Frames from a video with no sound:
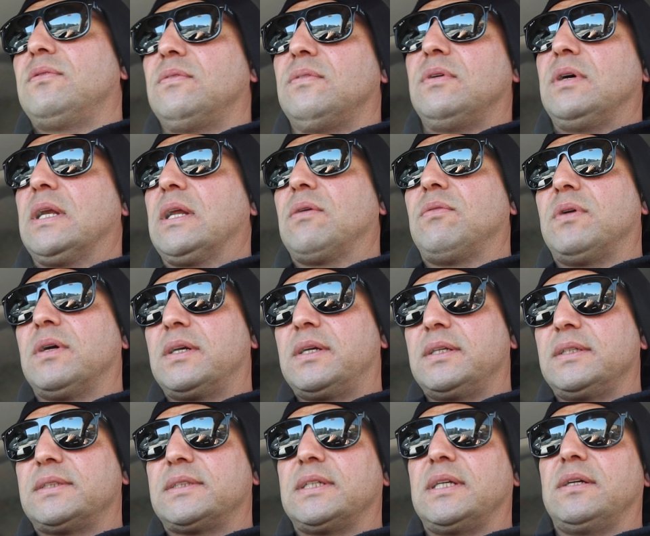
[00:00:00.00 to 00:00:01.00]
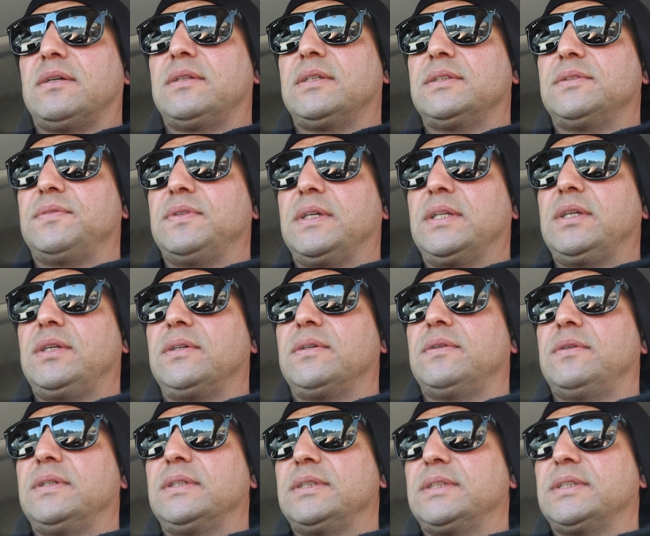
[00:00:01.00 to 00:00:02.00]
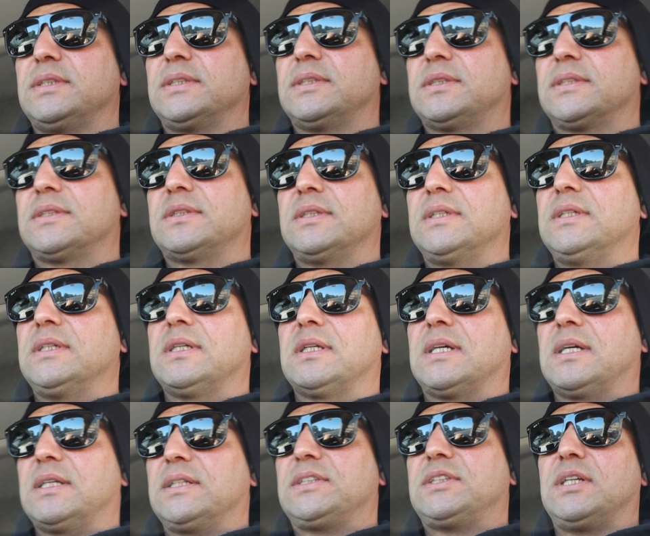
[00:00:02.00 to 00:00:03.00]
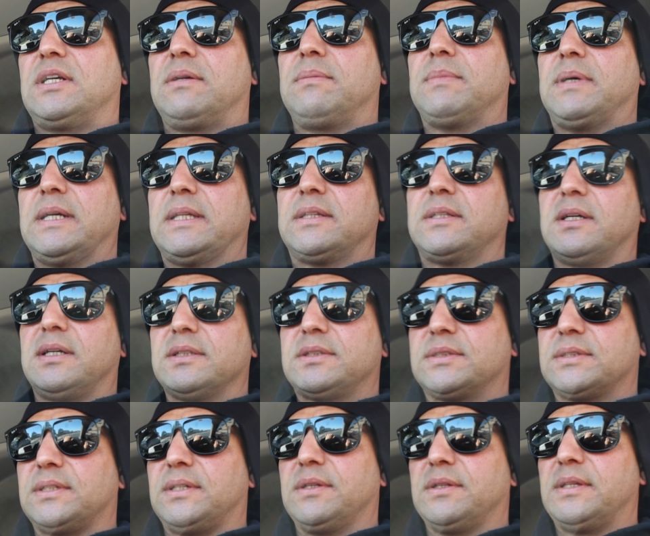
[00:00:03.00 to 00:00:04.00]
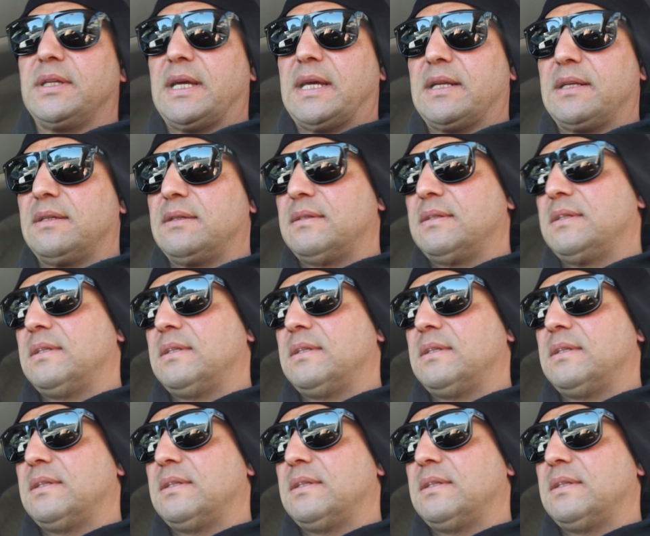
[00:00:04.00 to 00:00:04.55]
what I wanted to say on this video is just kind of sharing my thoughts on that